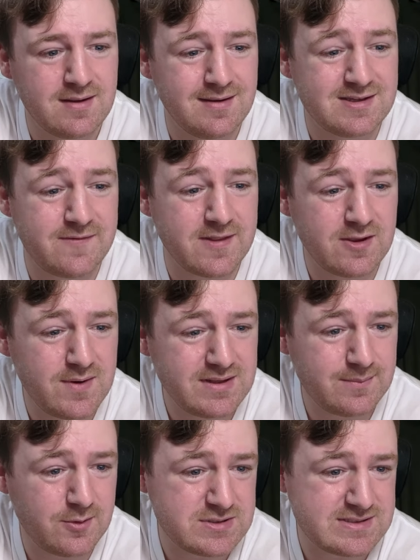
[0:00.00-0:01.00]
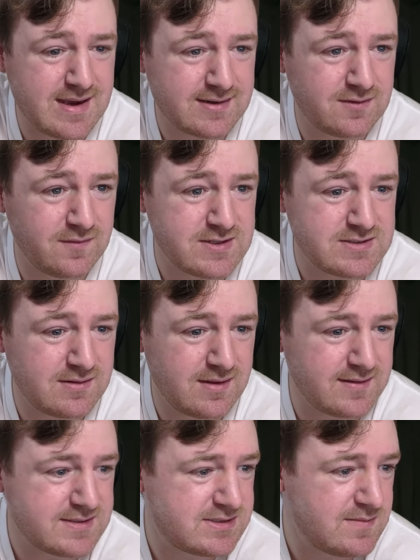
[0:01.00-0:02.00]
is featherweight the most stacked division?
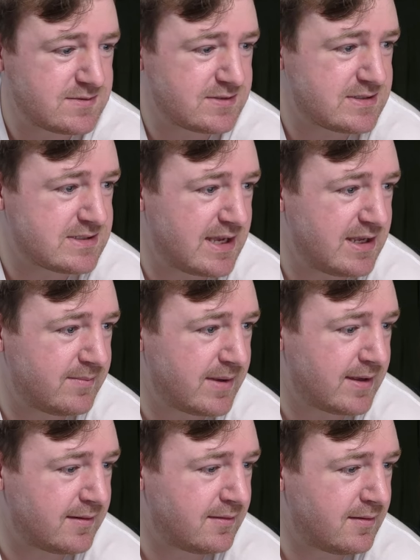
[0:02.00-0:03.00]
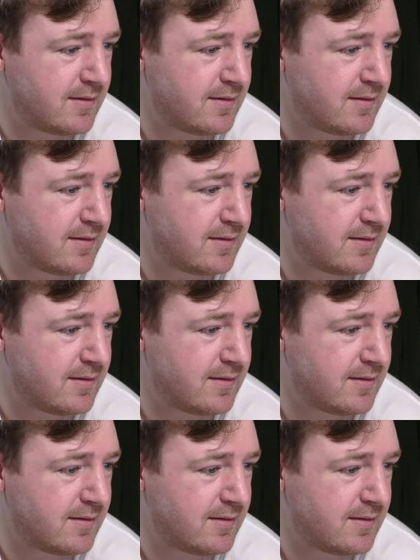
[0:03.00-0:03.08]
Like this seems insane, man.